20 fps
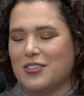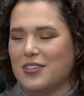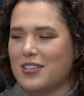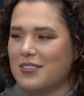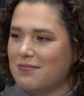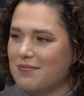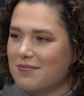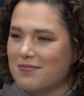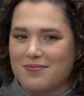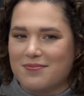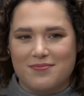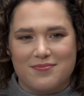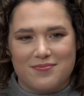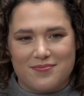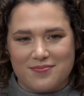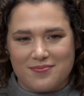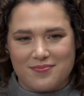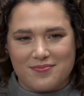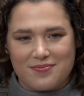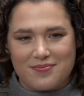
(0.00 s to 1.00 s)
Well, I mean, yeah,
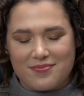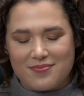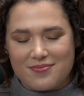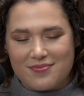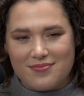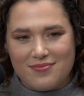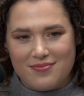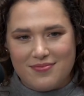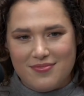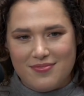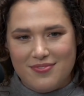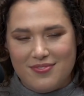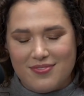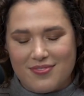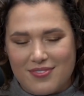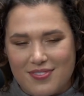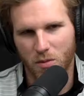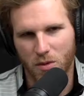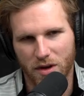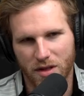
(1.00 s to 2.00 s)
obviously you're not
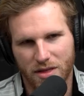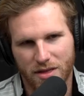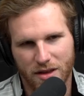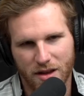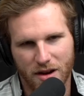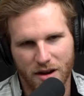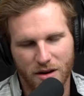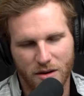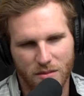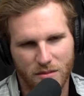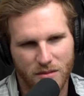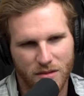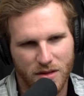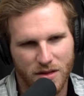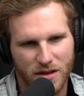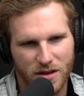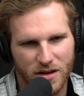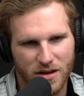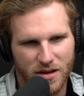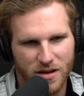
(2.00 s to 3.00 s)
alone with,
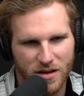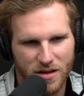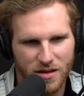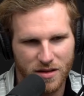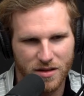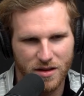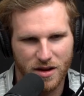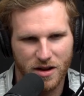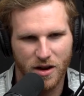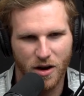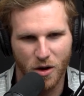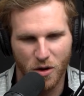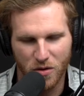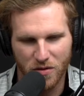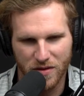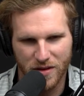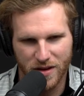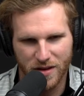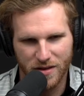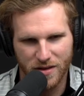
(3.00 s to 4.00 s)
the
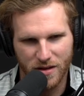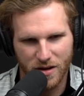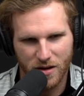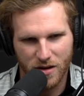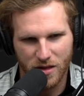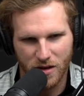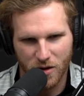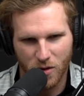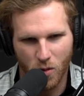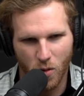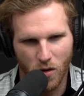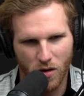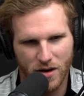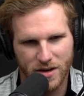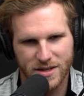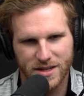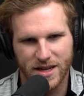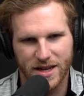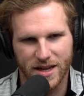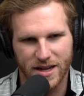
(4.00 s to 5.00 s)
COVID and the
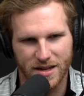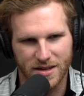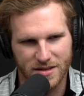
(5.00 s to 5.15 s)
quarantines